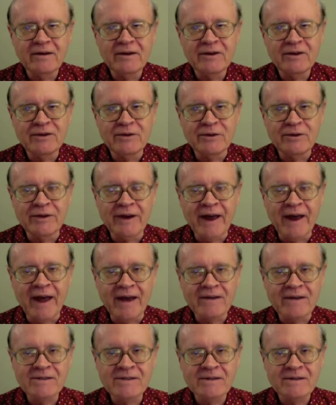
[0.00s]
to the
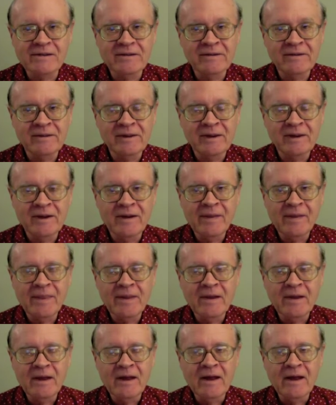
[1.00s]
next?
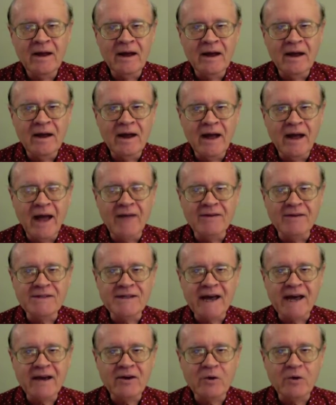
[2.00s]
And the
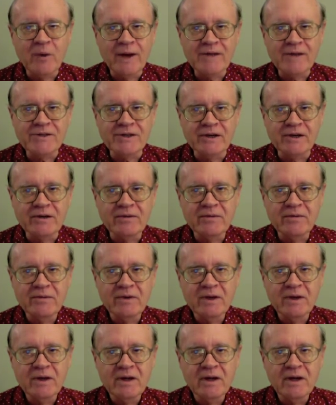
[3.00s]
second question,
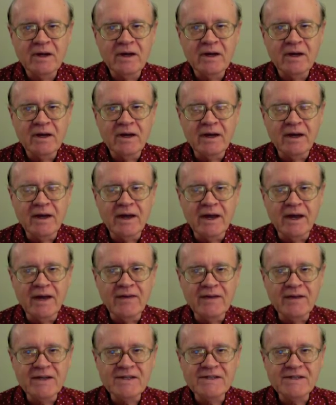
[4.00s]

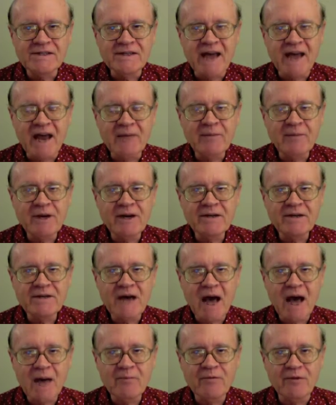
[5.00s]
in this 10 minute
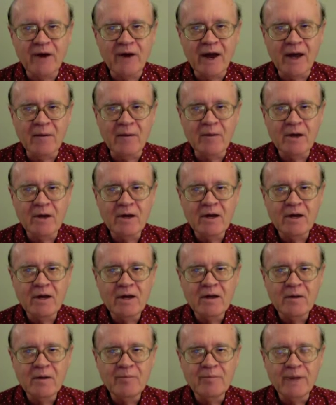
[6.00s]
time frame,
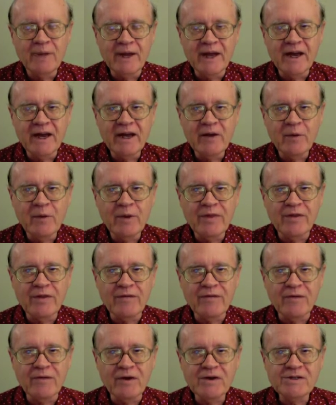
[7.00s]
beginning with the
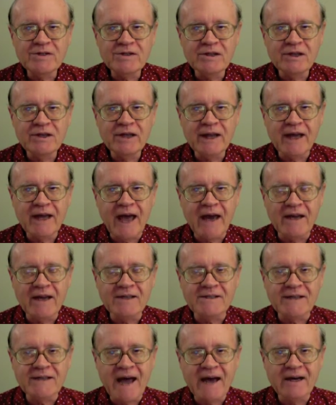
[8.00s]
first click at
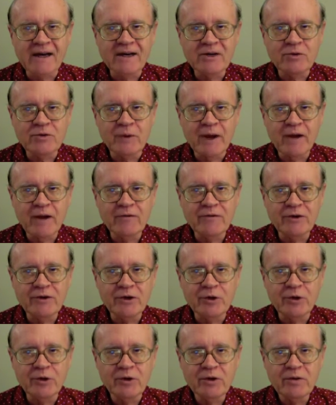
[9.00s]
exactly 12
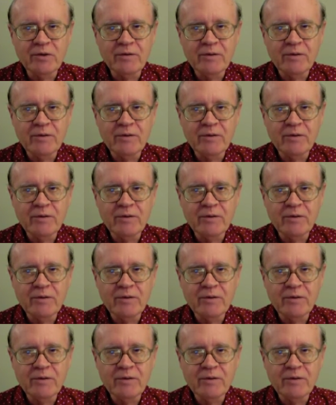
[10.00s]
noon,